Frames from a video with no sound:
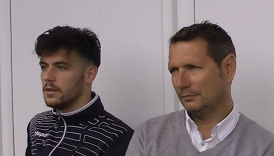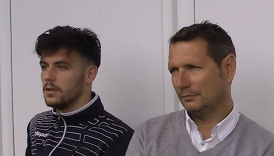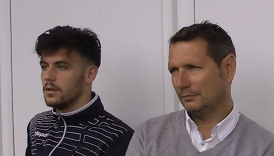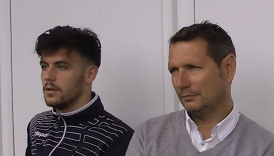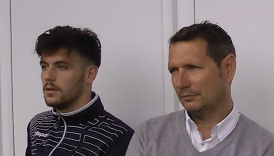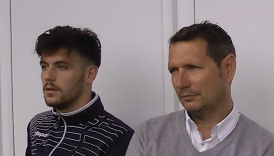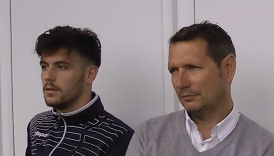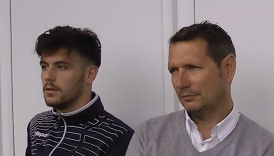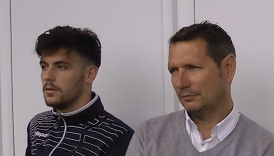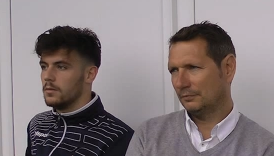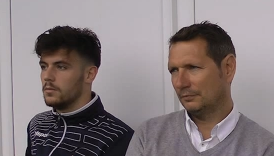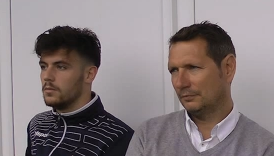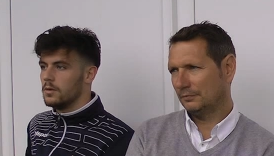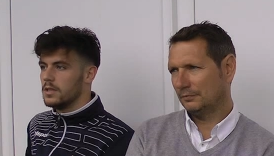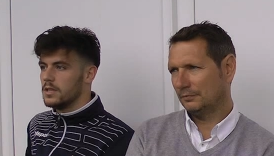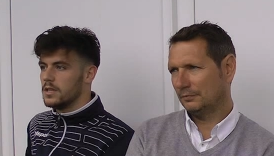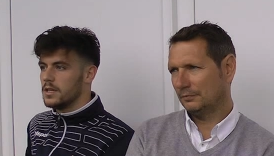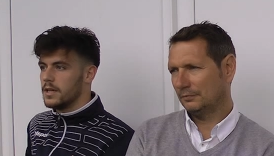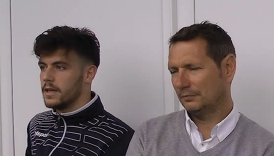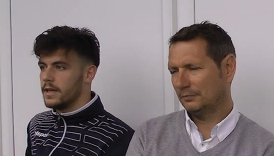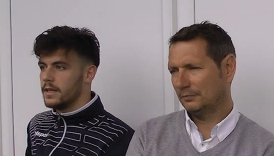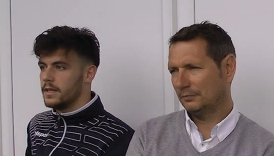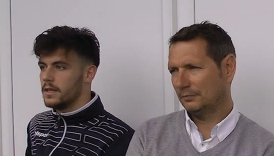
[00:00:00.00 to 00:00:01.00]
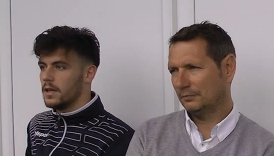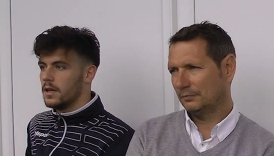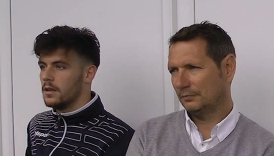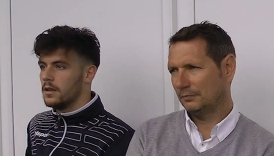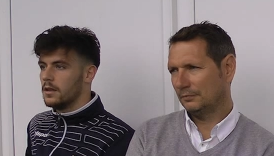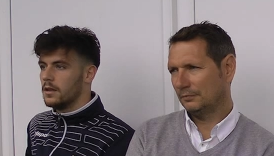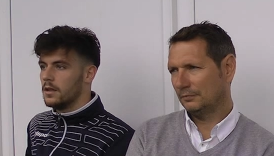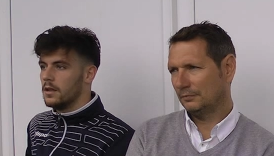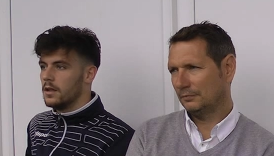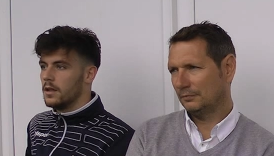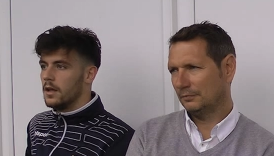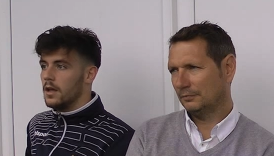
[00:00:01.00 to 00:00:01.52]
Speaker 1: and wanted to get it done.
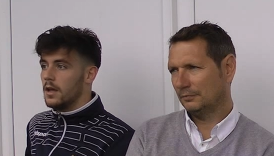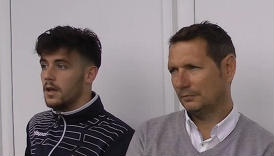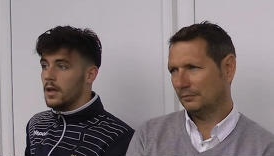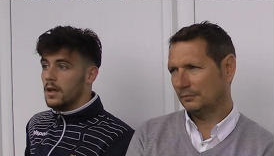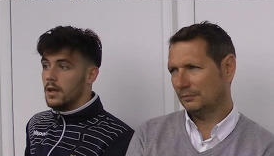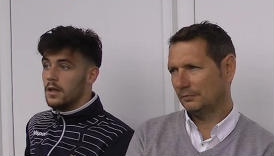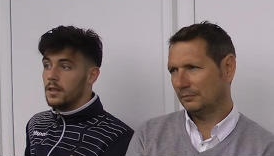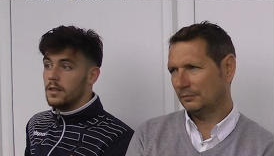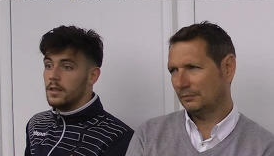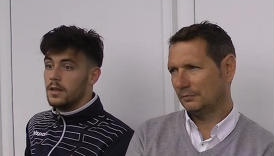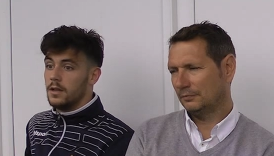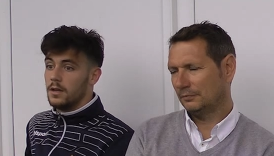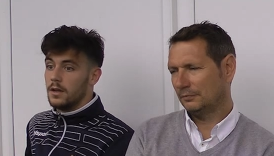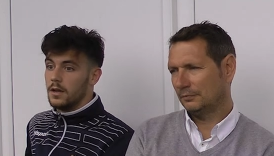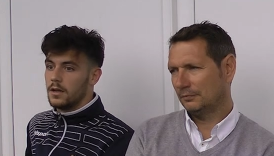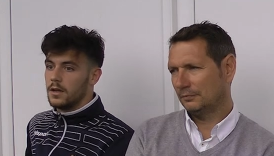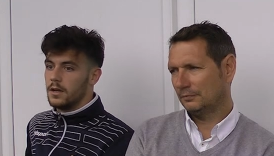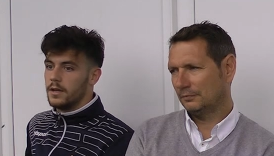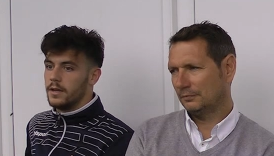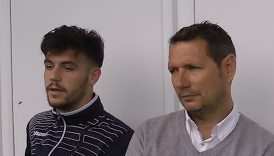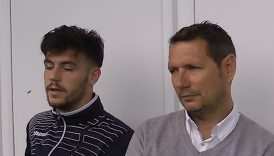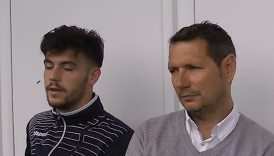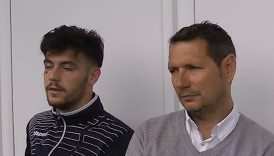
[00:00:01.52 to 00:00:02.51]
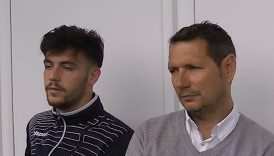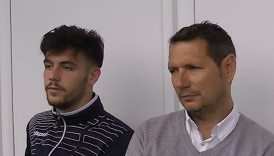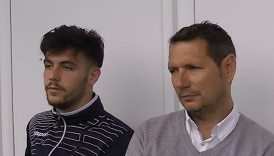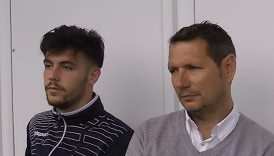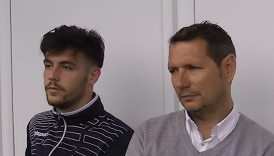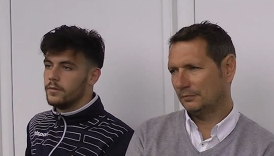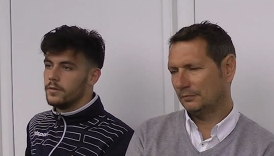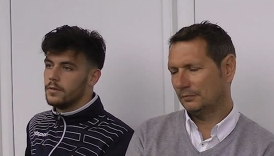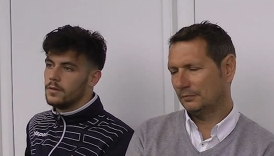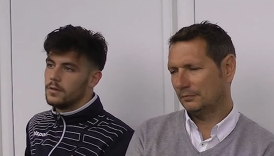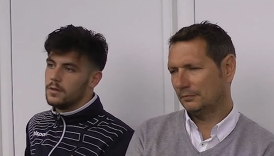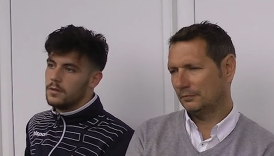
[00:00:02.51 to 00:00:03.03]
And then luckily enough,
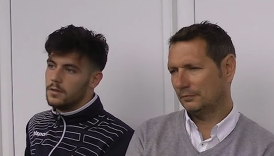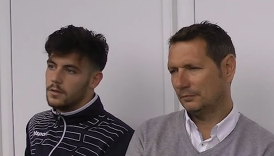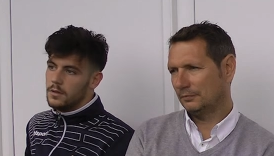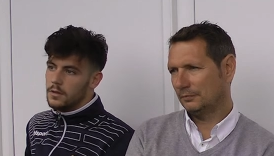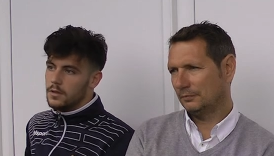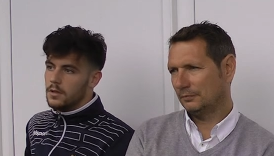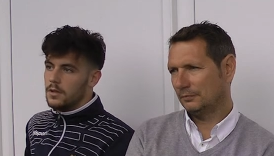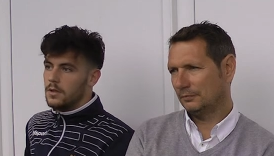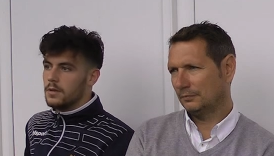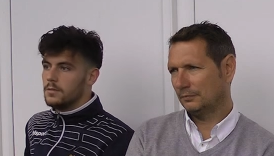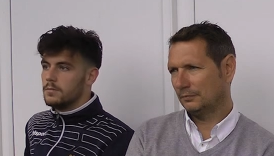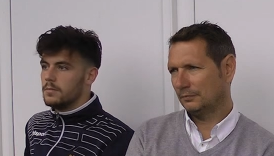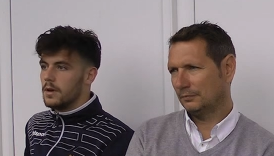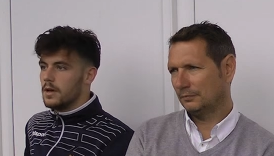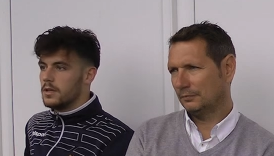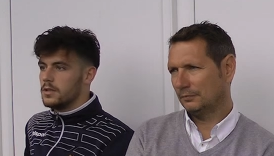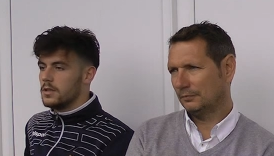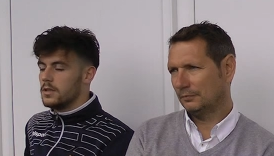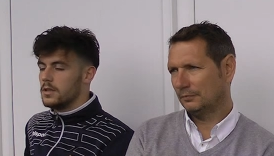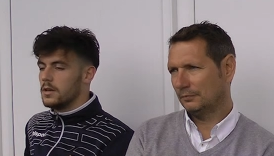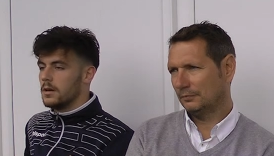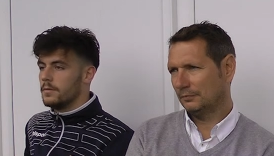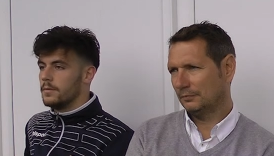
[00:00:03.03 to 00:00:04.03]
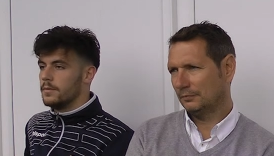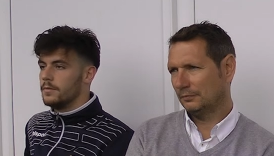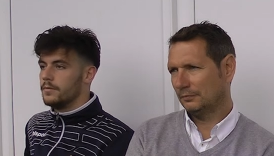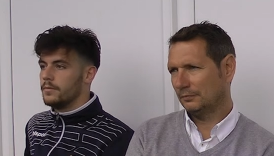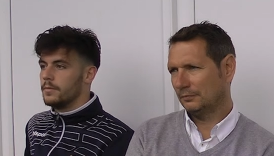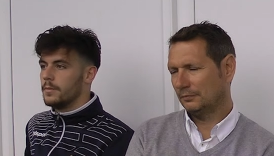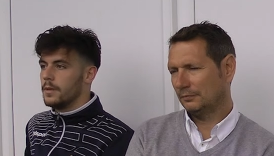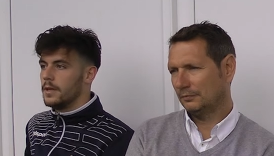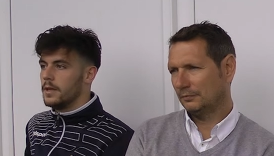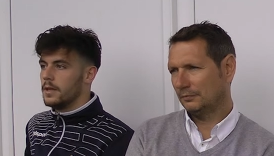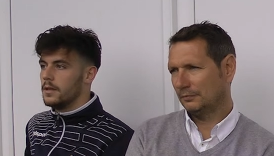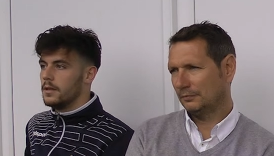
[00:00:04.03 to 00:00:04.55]
Batchy come in
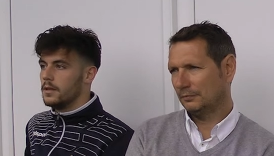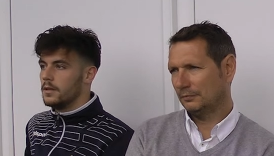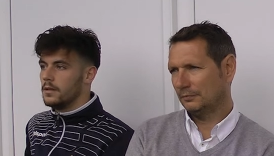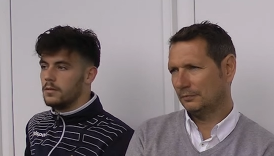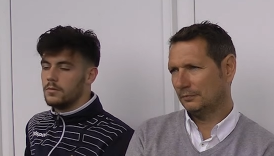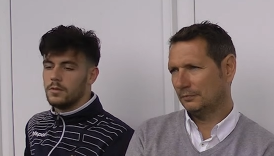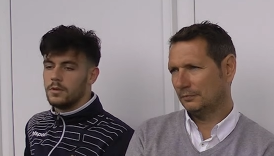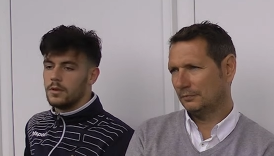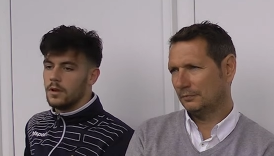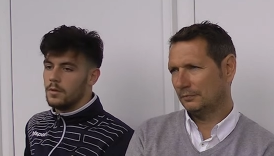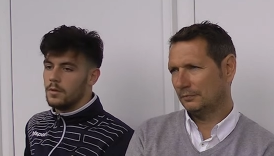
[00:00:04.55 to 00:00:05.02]
for me and it was a